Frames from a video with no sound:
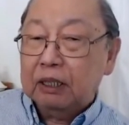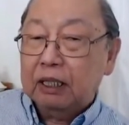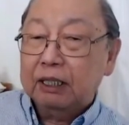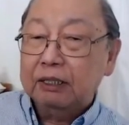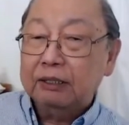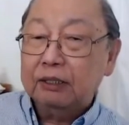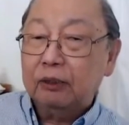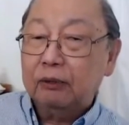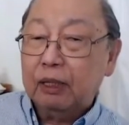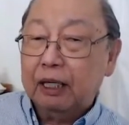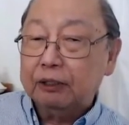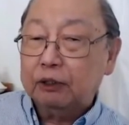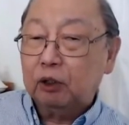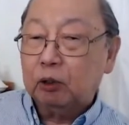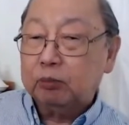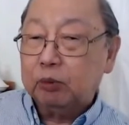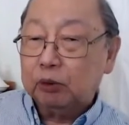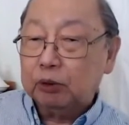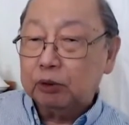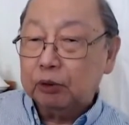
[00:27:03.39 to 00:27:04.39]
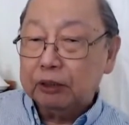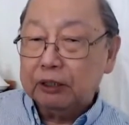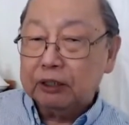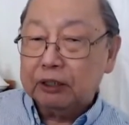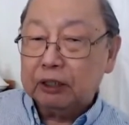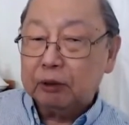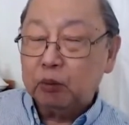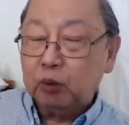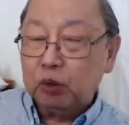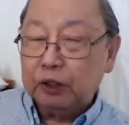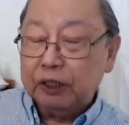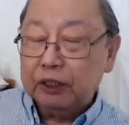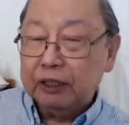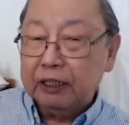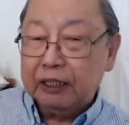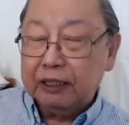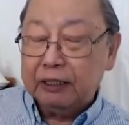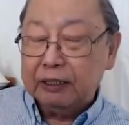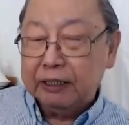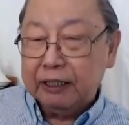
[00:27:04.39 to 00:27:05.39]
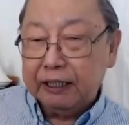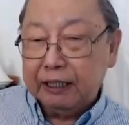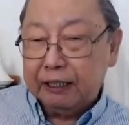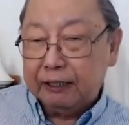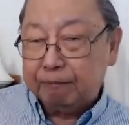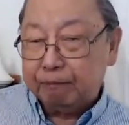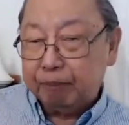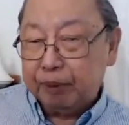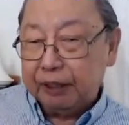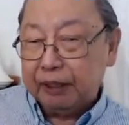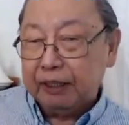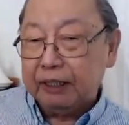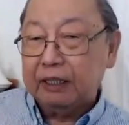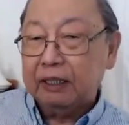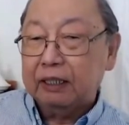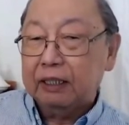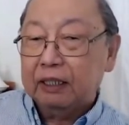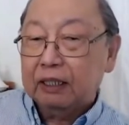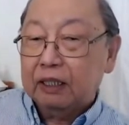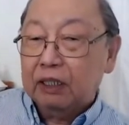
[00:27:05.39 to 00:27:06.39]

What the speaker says: and the right opportunism within the NDLP.